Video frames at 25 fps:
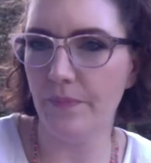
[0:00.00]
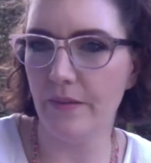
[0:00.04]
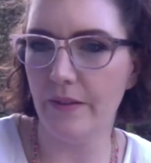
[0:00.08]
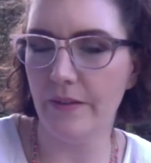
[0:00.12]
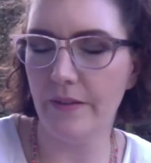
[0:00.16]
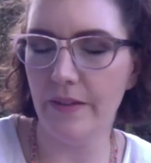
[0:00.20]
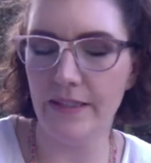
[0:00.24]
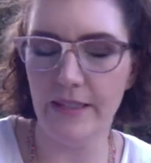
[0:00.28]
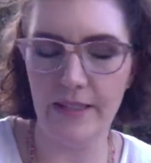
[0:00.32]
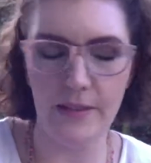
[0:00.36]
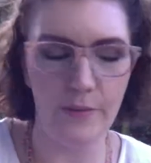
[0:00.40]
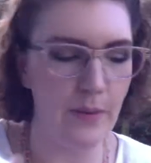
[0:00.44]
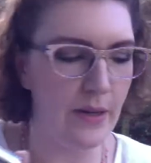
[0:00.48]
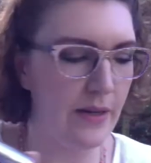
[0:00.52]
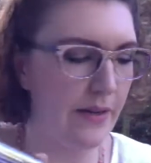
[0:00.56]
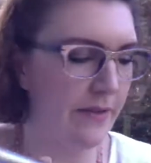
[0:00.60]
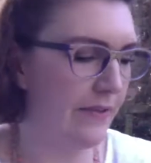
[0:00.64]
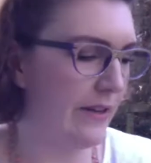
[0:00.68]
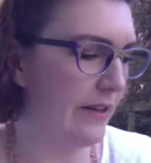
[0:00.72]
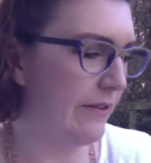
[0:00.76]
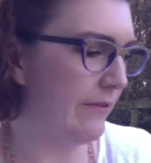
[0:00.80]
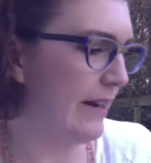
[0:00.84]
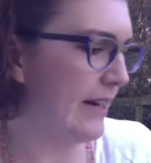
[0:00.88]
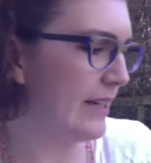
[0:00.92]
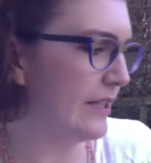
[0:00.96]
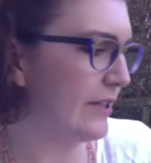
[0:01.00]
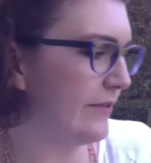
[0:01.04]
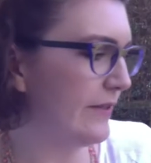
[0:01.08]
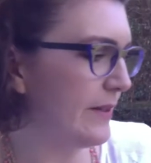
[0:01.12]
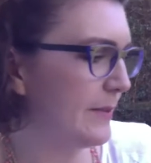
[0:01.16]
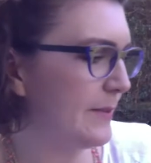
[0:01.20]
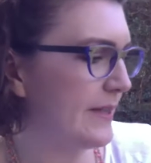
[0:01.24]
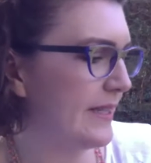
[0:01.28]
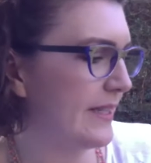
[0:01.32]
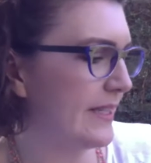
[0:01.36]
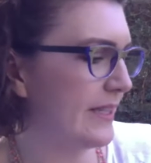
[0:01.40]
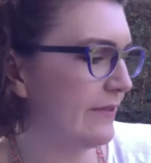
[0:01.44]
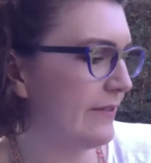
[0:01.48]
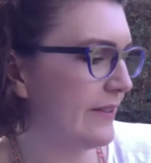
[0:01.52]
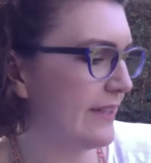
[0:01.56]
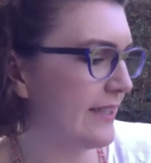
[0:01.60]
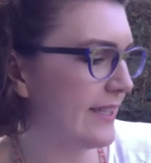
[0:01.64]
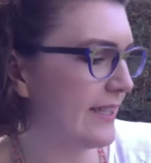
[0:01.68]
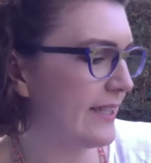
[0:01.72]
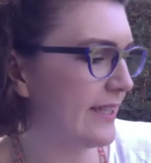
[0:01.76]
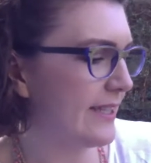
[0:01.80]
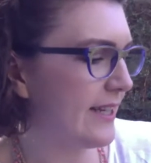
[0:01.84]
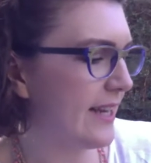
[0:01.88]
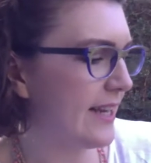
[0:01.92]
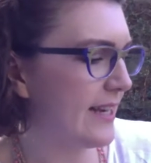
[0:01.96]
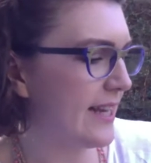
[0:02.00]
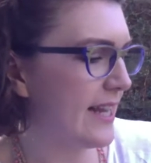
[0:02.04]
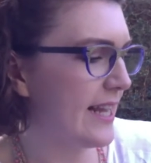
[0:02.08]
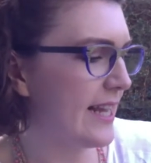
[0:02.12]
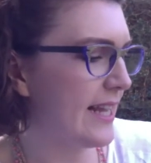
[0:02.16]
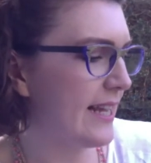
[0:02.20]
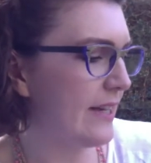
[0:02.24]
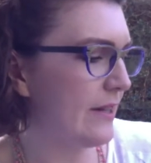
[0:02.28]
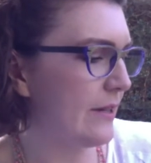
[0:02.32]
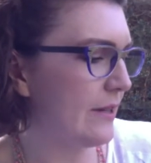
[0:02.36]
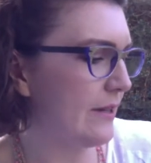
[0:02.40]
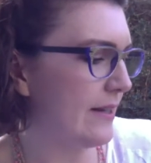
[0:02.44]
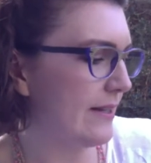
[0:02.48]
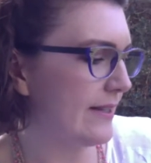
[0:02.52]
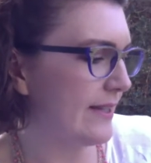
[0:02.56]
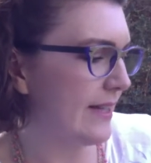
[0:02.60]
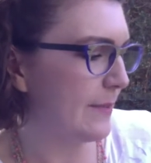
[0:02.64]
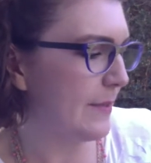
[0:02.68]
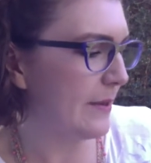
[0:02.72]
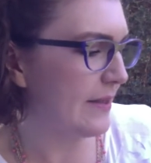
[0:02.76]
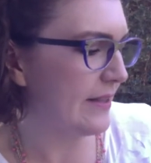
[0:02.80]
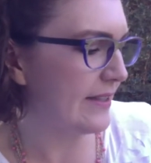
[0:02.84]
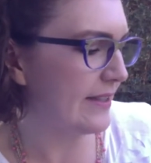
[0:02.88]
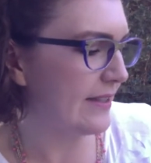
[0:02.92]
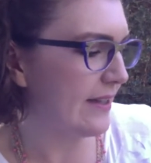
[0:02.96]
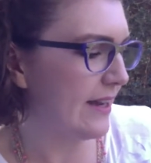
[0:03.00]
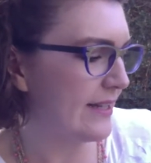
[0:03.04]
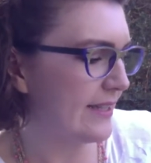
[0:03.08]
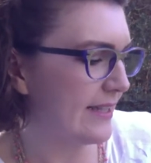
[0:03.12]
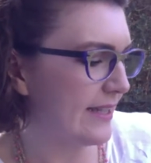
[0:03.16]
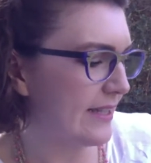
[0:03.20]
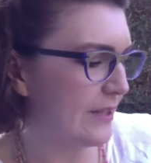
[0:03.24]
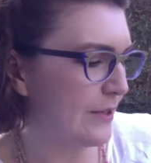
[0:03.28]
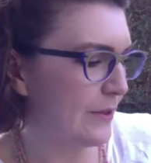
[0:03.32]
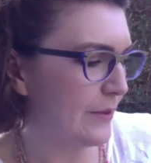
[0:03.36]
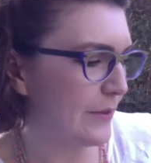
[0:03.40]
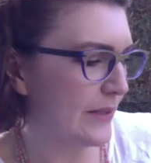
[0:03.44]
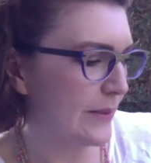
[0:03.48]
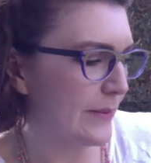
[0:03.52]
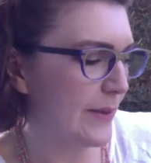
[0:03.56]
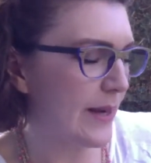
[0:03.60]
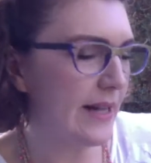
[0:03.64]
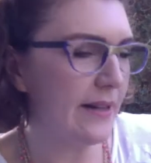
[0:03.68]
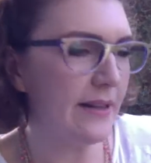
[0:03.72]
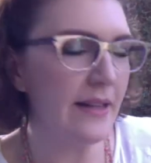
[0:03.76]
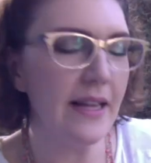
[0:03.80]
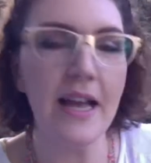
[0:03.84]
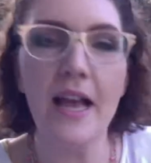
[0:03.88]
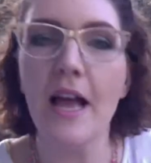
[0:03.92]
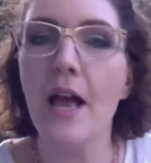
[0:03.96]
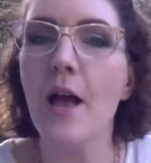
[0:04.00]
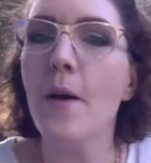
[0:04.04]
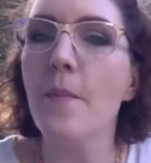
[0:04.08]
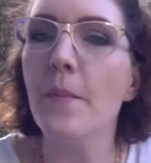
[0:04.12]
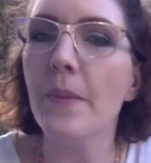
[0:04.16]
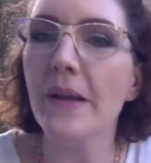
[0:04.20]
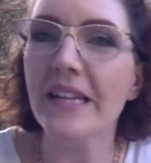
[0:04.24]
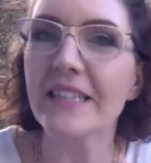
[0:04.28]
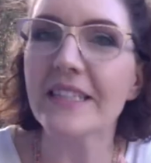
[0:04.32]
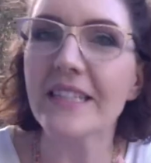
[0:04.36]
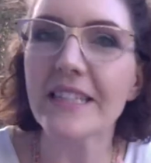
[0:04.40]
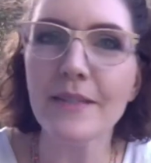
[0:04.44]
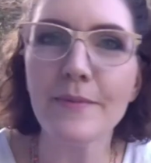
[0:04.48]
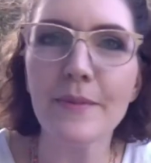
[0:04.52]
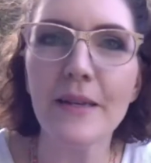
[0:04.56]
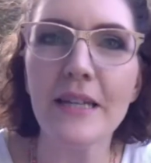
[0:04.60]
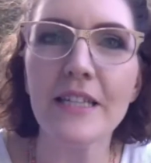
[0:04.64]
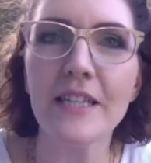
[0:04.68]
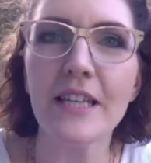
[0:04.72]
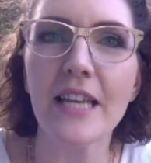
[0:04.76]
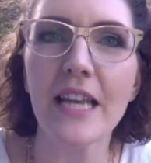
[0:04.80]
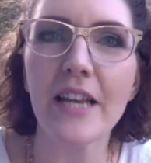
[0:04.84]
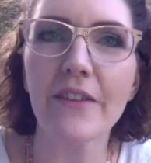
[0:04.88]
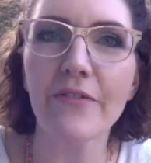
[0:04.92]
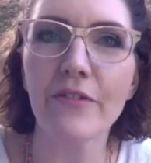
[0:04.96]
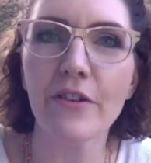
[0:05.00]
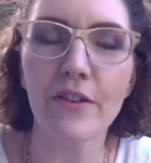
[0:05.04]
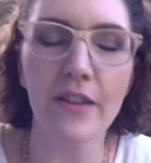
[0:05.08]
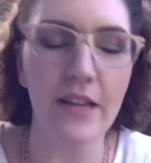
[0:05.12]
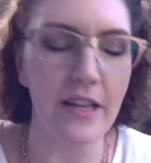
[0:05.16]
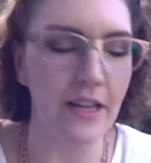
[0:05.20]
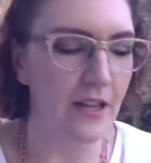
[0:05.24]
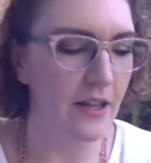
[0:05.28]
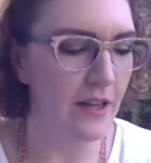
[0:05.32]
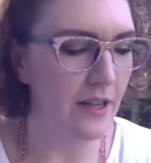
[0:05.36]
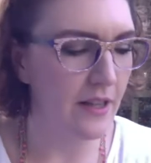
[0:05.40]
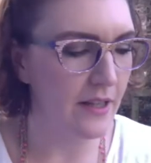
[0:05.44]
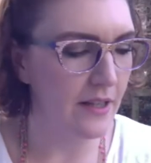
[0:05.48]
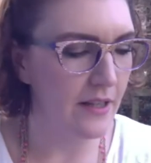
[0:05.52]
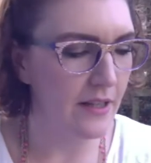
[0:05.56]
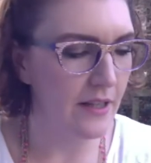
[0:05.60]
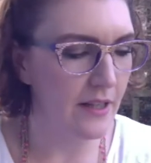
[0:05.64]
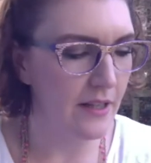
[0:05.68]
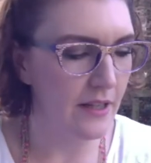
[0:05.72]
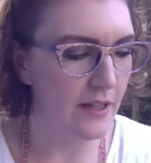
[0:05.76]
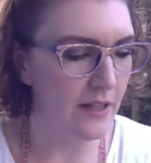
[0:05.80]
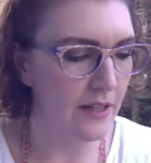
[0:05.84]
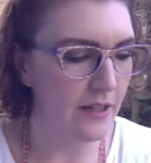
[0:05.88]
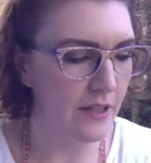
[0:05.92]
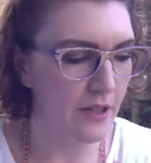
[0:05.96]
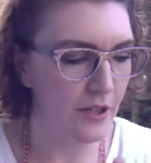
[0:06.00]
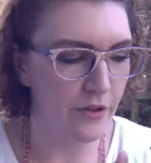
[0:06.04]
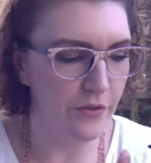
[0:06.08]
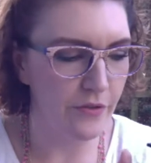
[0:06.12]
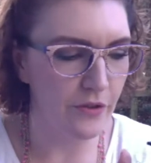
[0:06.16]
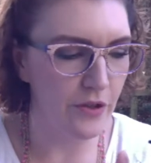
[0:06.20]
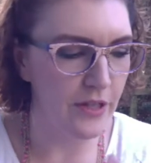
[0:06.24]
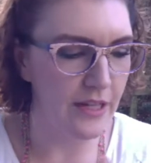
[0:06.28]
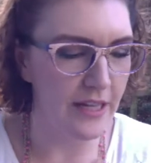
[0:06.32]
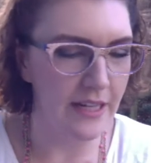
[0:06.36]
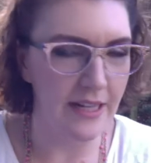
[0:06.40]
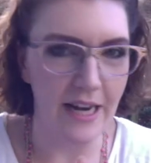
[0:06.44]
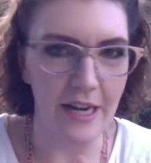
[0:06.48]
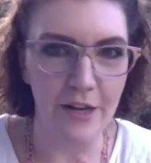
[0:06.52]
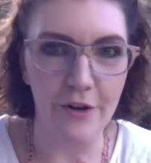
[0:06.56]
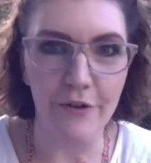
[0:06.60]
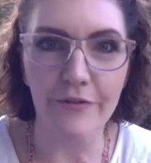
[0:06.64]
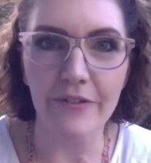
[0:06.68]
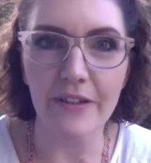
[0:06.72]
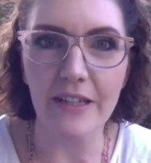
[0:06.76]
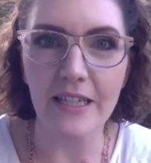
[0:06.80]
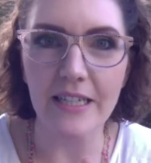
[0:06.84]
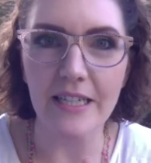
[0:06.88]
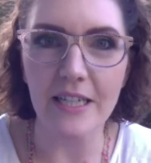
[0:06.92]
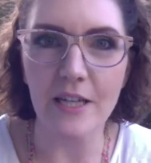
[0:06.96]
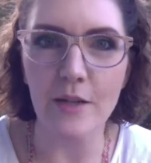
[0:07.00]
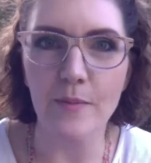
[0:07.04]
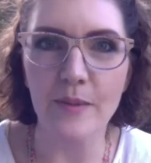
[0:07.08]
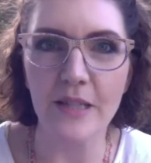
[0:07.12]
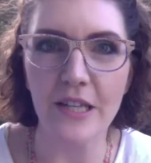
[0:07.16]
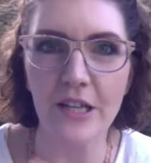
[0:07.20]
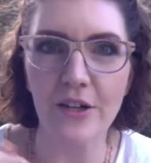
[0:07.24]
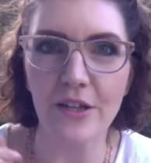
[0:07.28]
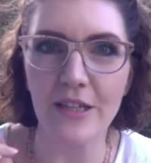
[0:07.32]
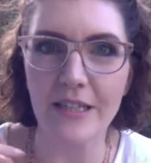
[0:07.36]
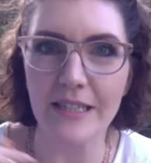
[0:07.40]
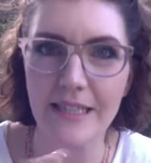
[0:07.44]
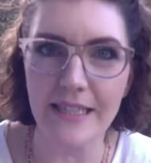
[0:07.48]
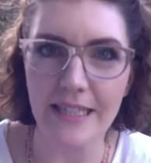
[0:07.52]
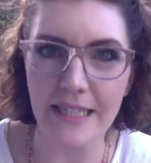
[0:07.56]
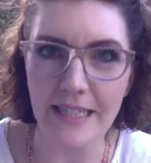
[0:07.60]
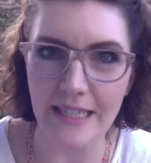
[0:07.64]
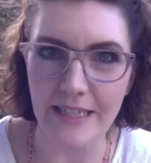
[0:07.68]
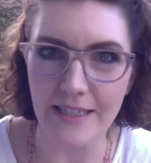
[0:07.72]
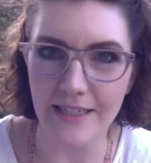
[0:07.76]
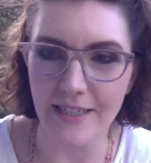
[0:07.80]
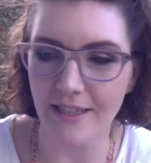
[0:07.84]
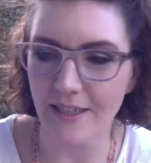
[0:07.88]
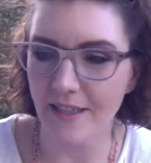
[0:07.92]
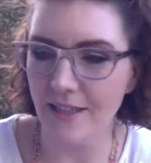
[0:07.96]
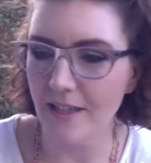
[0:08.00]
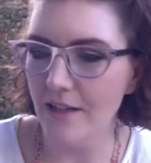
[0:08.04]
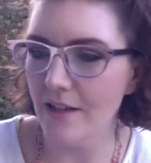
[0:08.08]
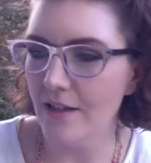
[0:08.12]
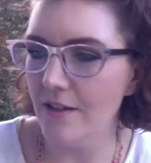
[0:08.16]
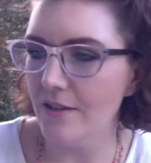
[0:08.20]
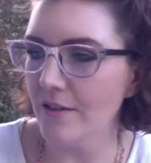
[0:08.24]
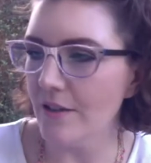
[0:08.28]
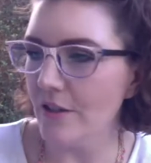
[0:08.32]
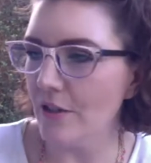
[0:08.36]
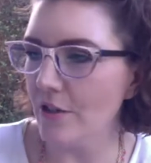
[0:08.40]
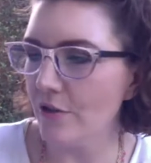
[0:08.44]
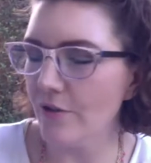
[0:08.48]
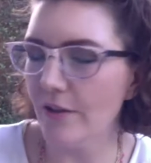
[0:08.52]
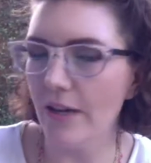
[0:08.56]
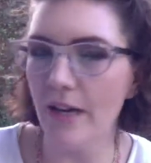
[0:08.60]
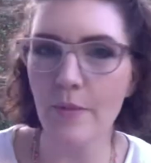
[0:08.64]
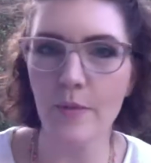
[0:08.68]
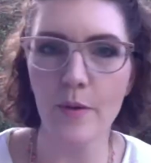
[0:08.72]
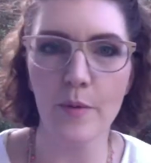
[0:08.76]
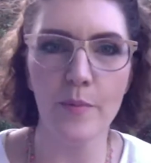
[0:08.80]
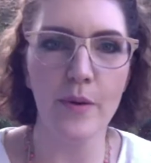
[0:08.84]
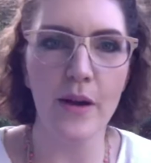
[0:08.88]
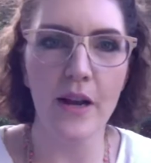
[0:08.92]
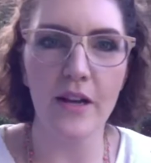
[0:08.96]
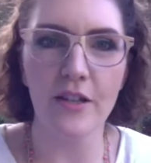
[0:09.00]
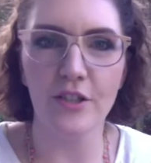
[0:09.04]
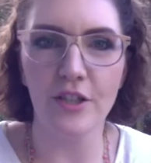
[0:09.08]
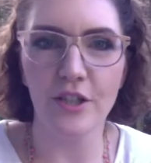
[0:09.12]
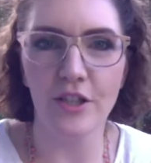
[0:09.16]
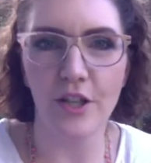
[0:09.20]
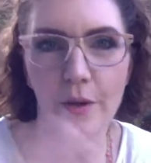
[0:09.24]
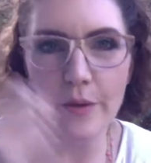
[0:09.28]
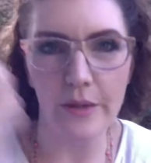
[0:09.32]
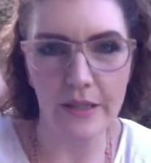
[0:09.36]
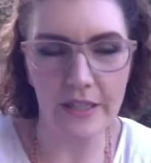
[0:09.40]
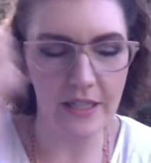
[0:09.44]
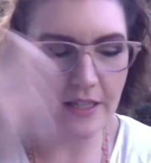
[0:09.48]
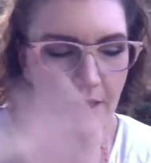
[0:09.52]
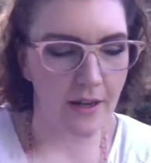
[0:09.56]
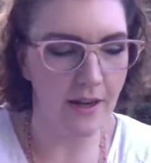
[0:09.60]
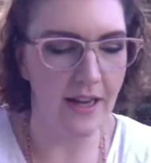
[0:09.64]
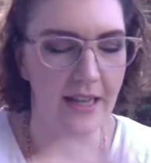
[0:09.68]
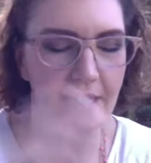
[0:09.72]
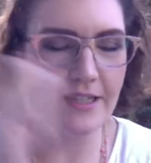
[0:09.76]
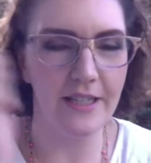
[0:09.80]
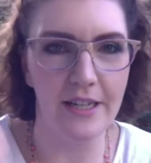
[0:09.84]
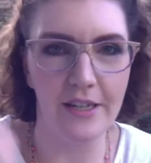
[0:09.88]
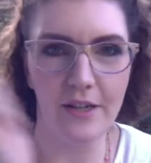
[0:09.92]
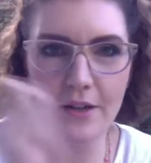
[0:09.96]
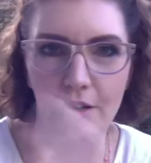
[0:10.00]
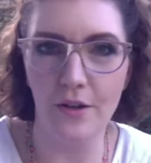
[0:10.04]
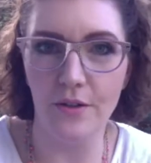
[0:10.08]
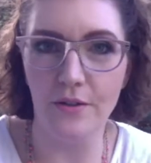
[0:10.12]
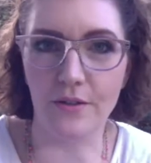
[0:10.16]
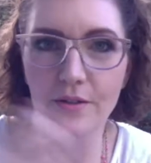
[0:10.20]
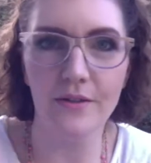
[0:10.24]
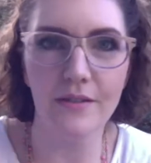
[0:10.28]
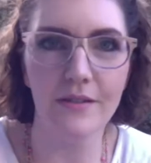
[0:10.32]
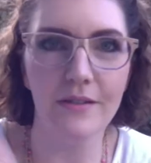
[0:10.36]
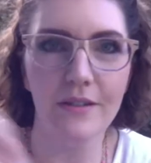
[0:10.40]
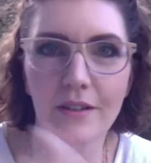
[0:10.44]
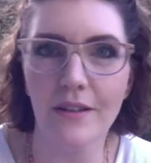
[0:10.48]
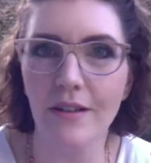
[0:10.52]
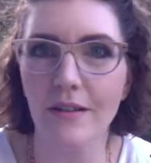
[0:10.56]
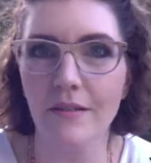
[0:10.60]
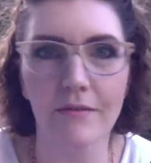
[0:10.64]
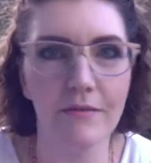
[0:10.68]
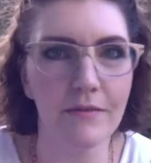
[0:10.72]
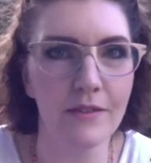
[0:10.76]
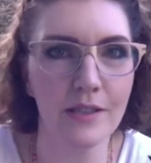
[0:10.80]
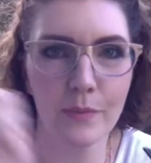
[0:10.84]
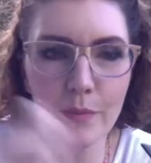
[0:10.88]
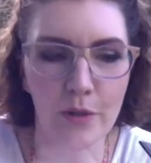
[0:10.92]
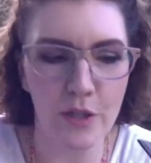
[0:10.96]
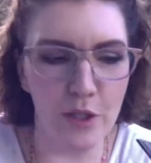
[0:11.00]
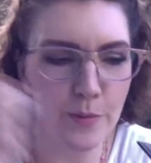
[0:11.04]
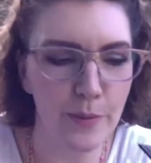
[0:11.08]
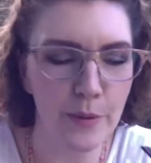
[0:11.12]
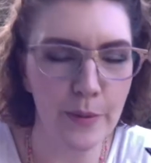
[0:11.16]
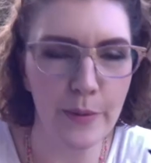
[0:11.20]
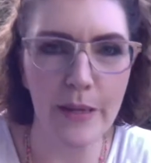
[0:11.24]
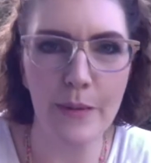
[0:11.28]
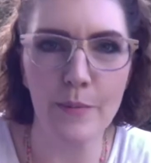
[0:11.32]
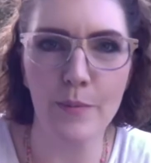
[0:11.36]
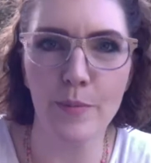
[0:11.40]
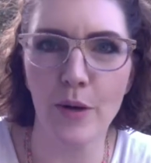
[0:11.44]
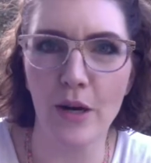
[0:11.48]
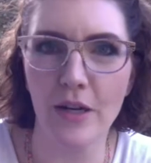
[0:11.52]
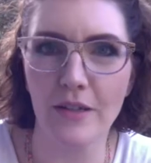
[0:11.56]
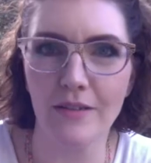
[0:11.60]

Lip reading: this is one of the range of lipsticks fits inside here, and some other sizes do as well, but it just makes everything, you've got it at your fingertips and you can see it. So you grab your brush, you go into your eyeshadows, you can switch between